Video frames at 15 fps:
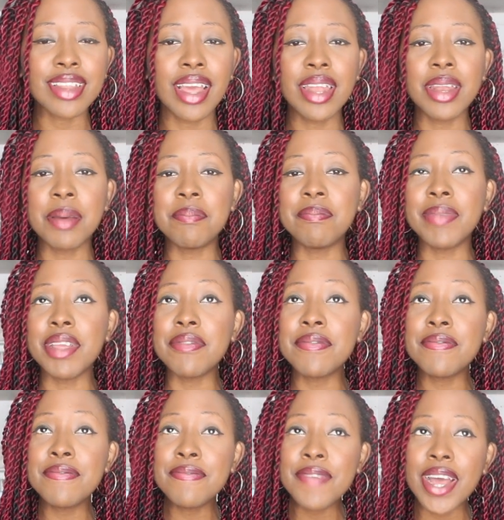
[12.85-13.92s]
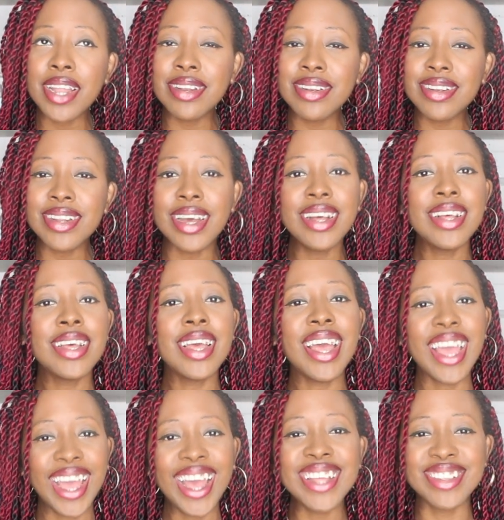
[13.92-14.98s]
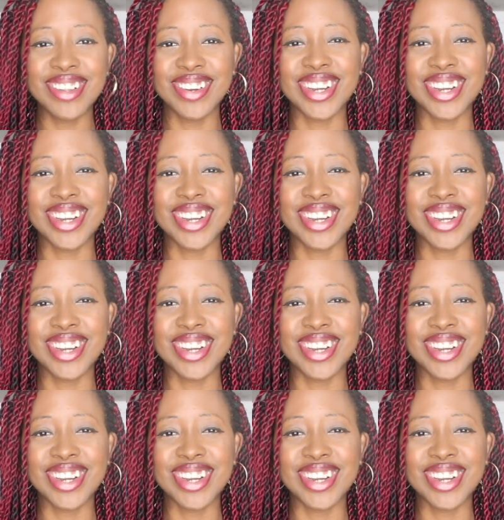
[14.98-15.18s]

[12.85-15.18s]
gonna be fun as